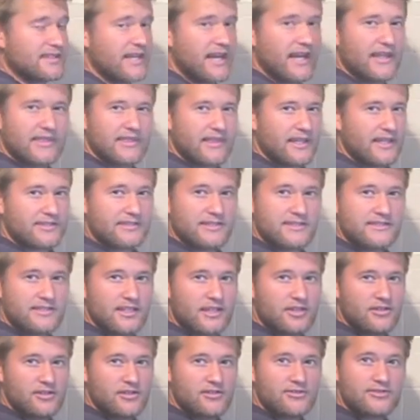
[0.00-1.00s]
it's that
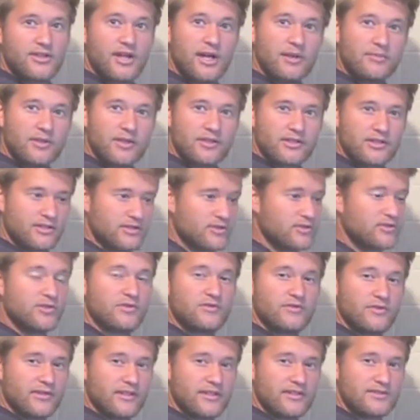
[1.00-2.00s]
necessary, so I'm not going
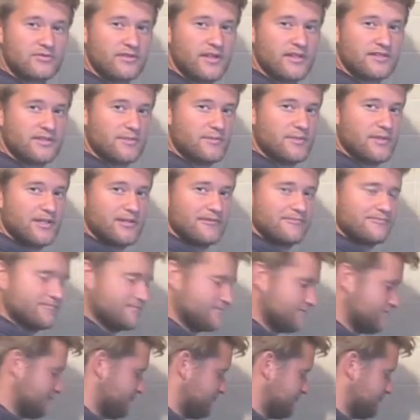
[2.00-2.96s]
to do it for this recipe.